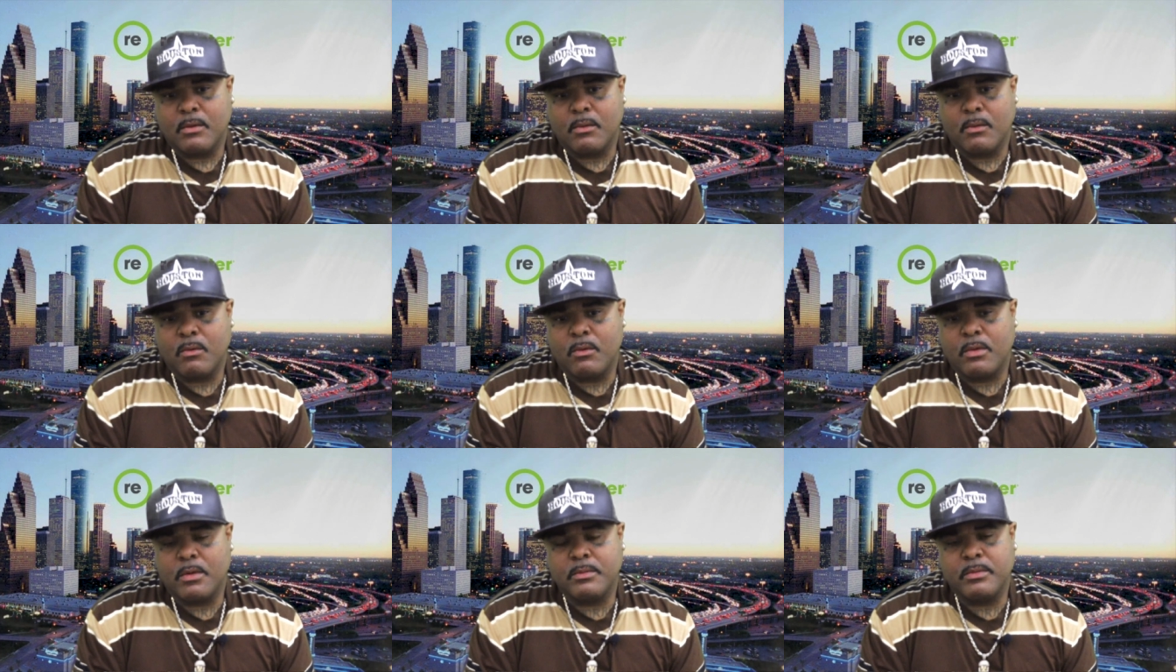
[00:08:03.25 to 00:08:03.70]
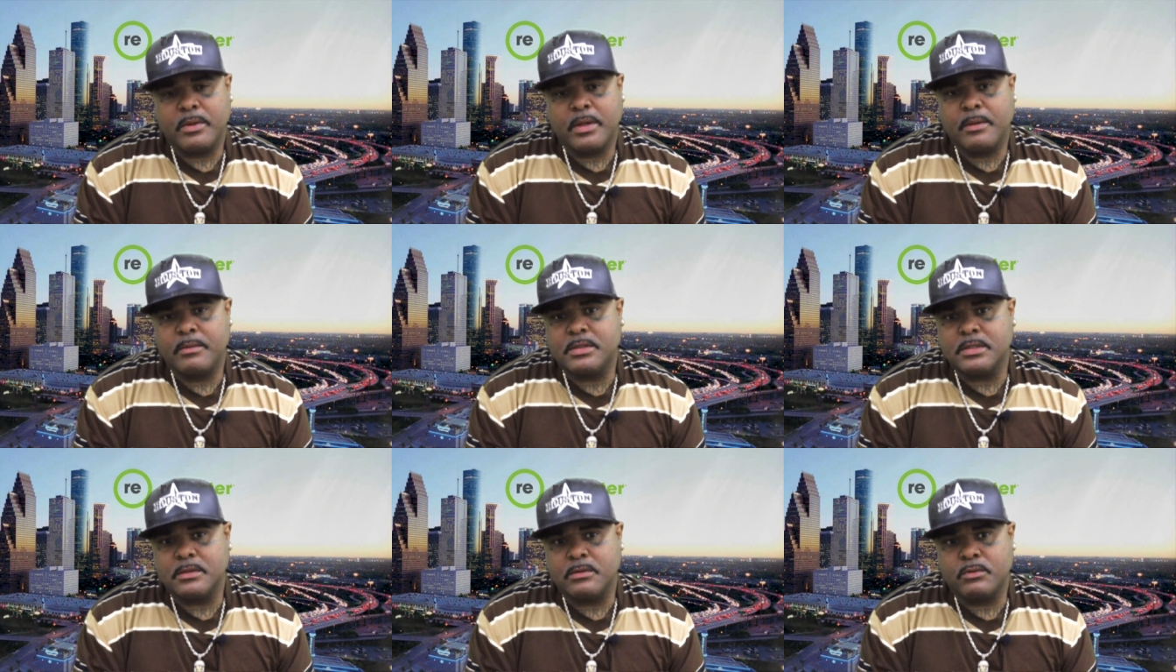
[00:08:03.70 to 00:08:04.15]
want to be
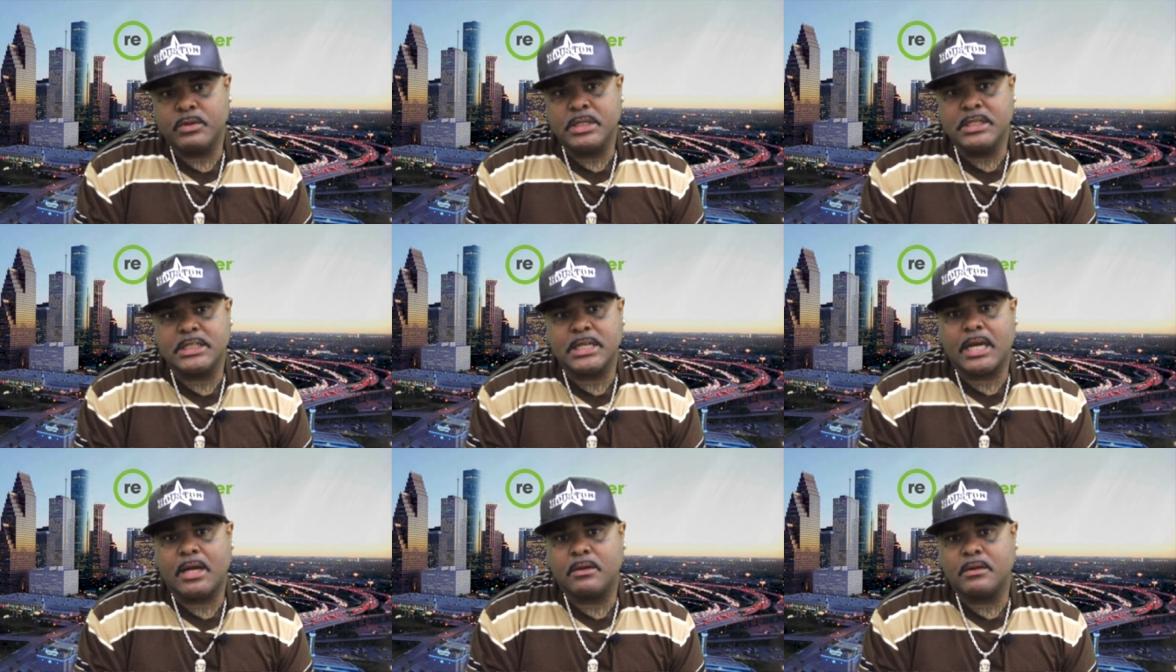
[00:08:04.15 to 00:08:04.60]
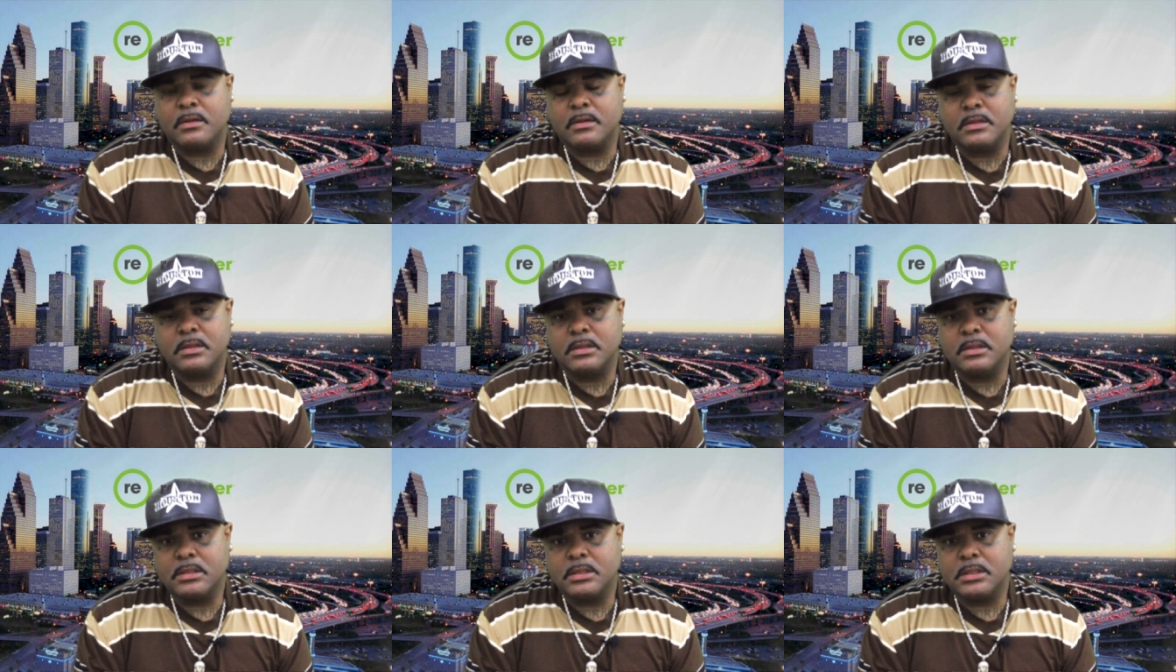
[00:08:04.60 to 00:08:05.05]
able to reach out
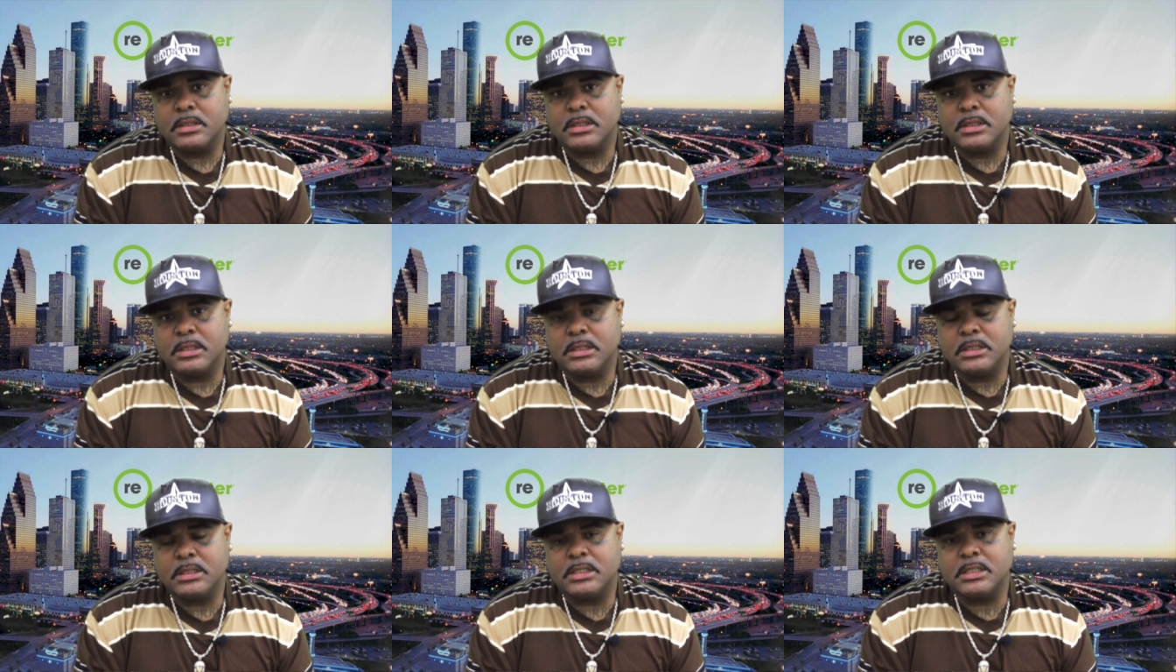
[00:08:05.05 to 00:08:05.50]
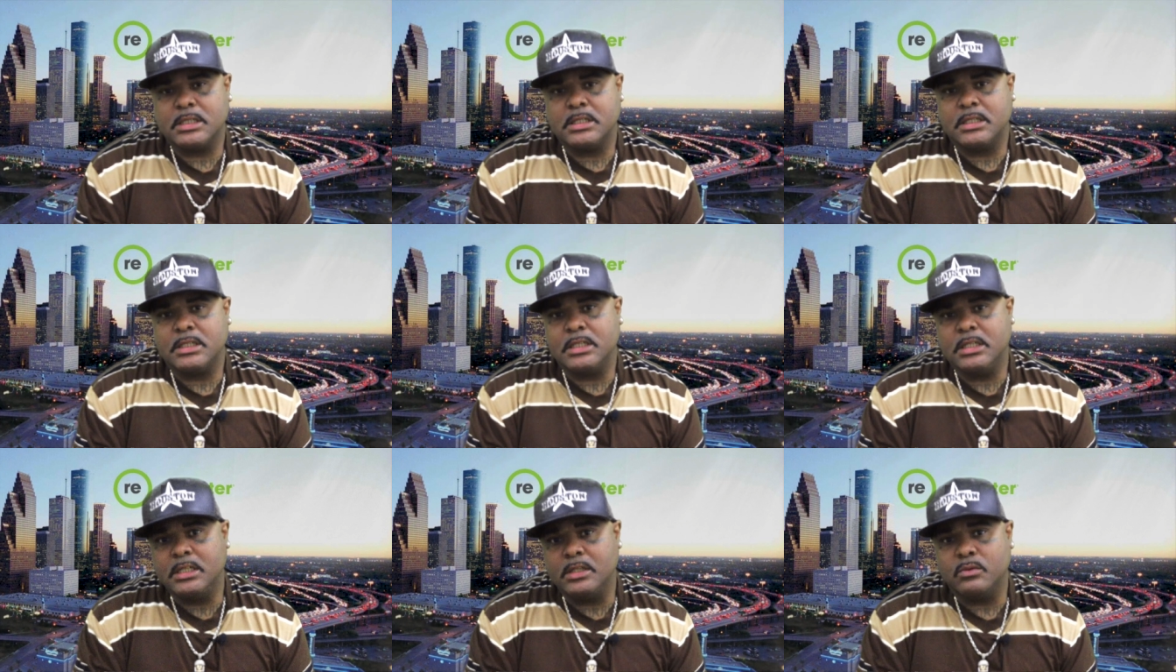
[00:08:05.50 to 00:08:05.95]
and
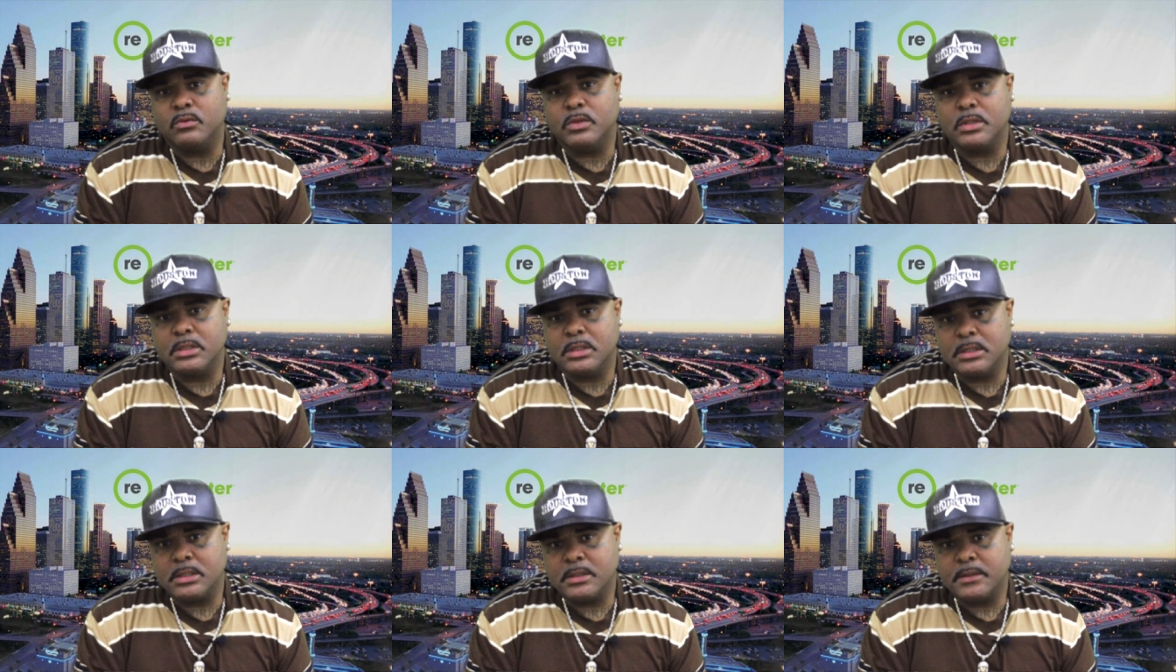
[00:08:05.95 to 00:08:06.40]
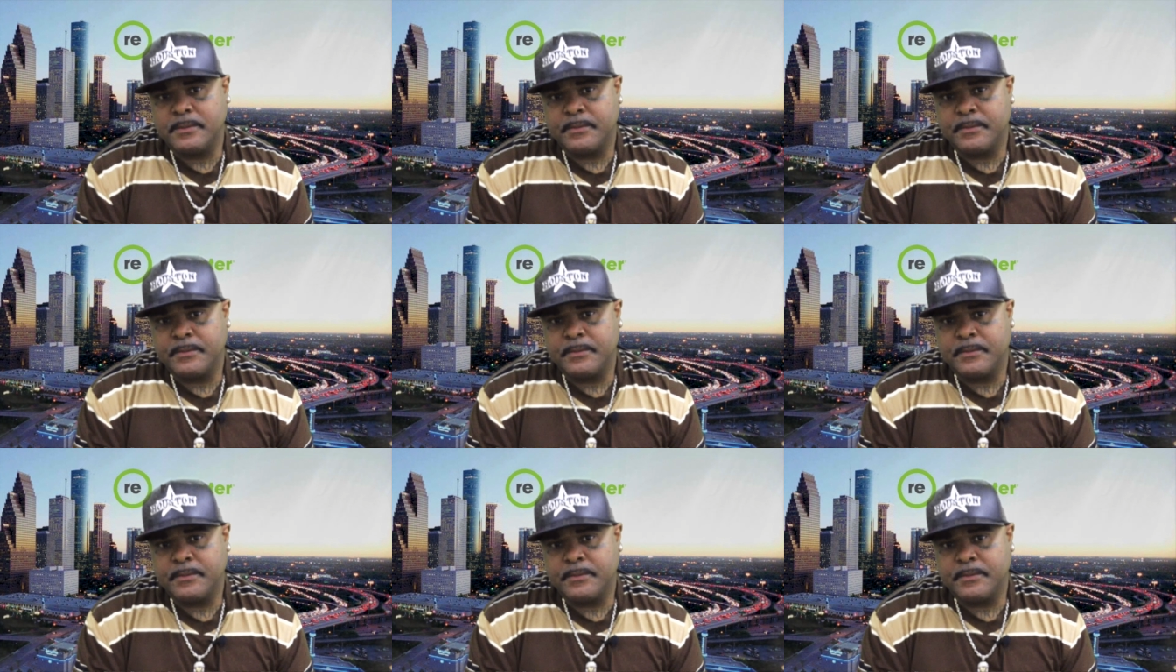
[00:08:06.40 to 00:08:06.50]
tell anyone